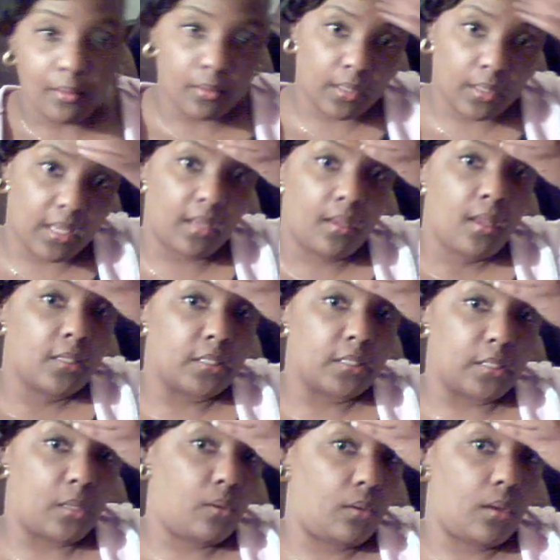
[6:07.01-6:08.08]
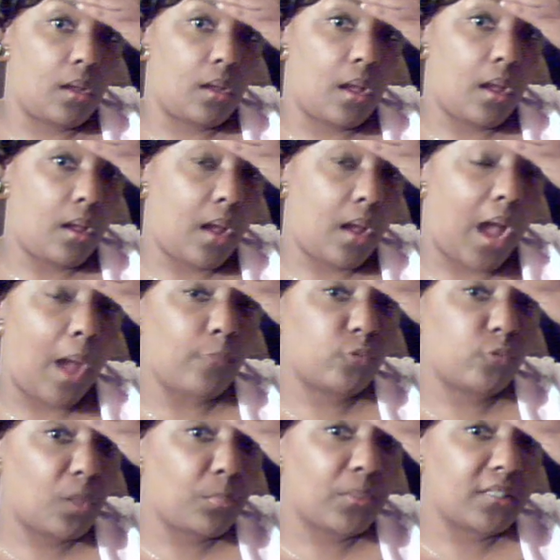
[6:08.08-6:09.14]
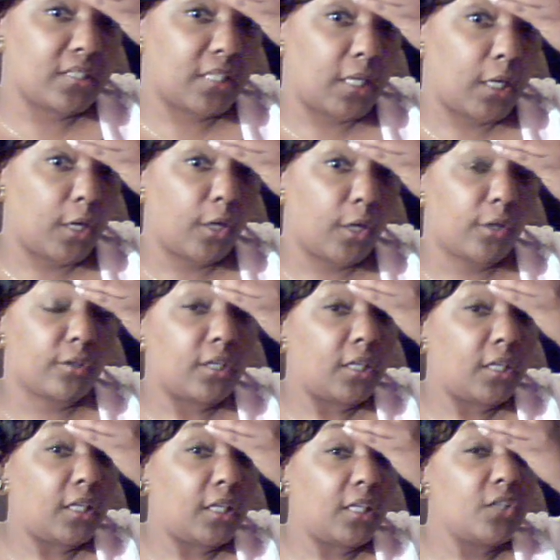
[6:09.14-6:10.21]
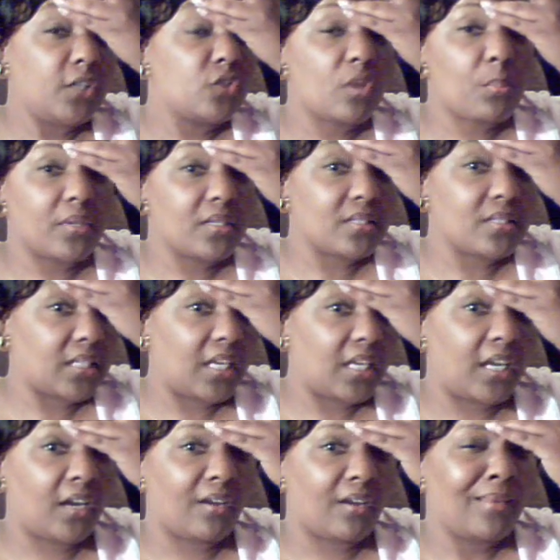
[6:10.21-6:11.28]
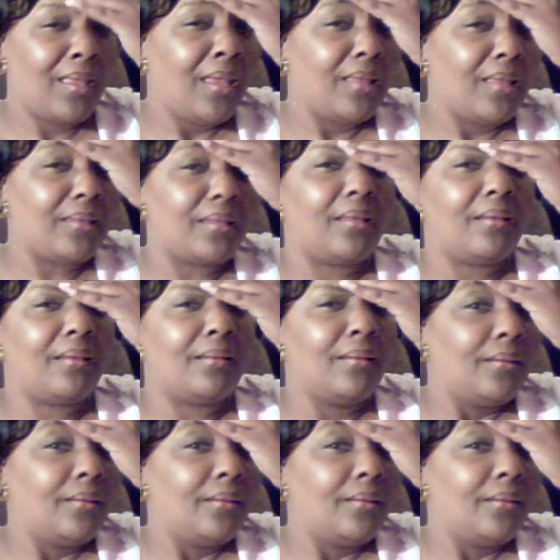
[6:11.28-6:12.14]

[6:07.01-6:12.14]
Okay, so I'm tripping and scared. He's tripping and scared. And then